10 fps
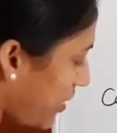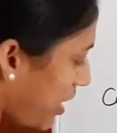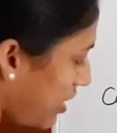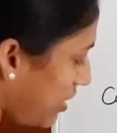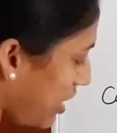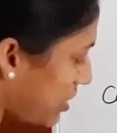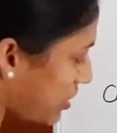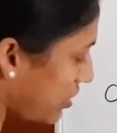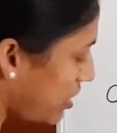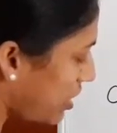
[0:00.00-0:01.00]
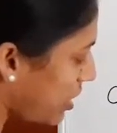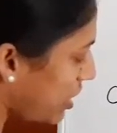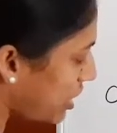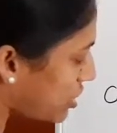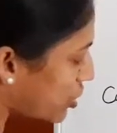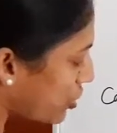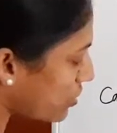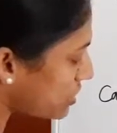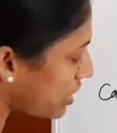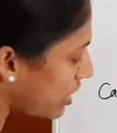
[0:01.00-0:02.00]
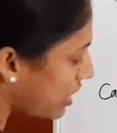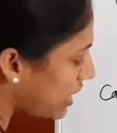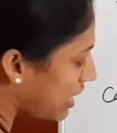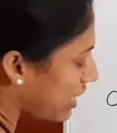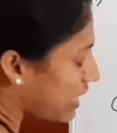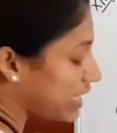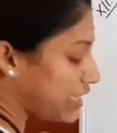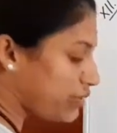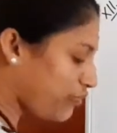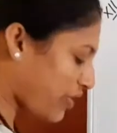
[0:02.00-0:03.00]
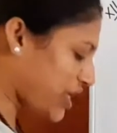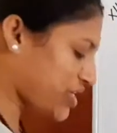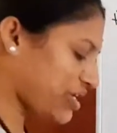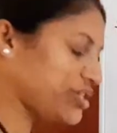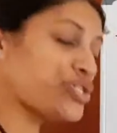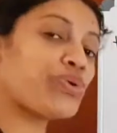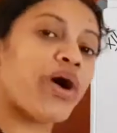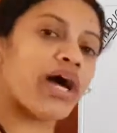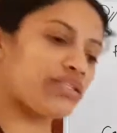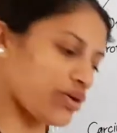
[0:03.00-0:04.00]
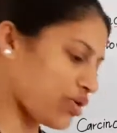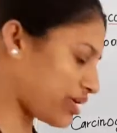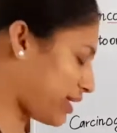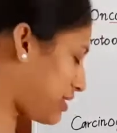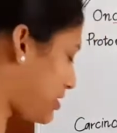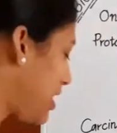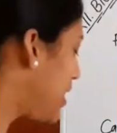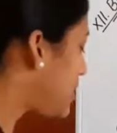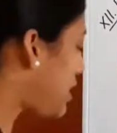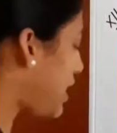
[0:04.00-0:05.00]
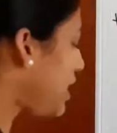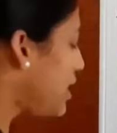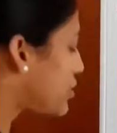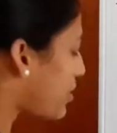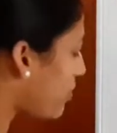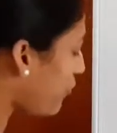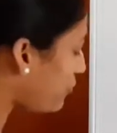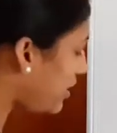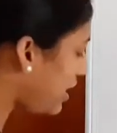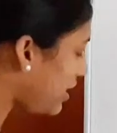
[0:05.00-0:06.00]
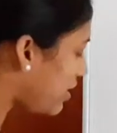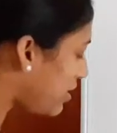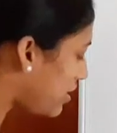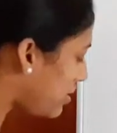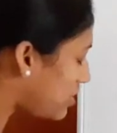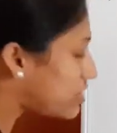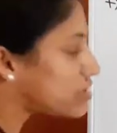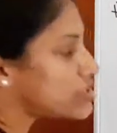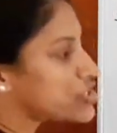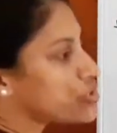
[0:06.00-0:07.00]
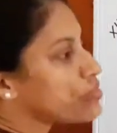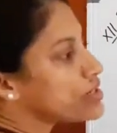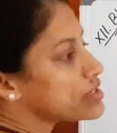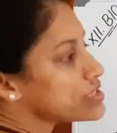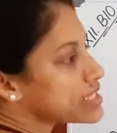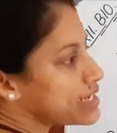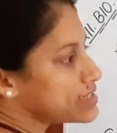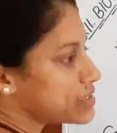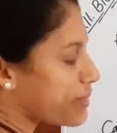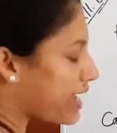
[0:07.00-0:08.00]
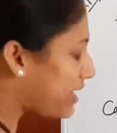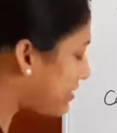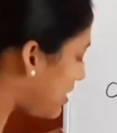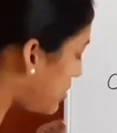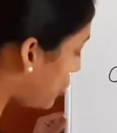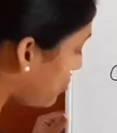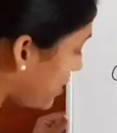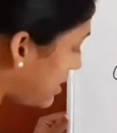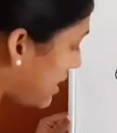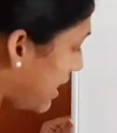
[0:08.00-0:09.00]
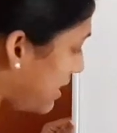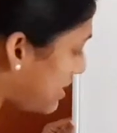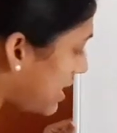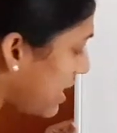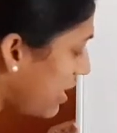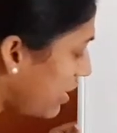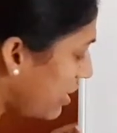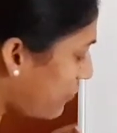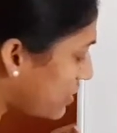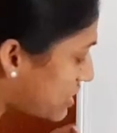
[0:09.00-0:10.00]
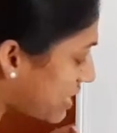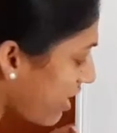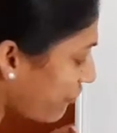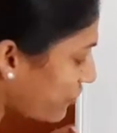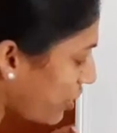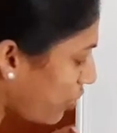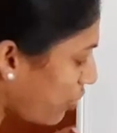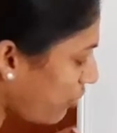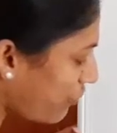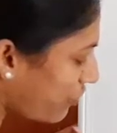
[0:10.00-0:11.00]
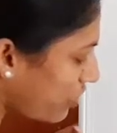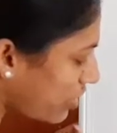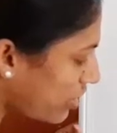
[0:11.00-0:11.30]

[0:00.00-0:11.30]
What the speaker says: in nature. It shows invasion to other organs. See, some of the tumor cells, malignant tumor cells, if it's sloughed off,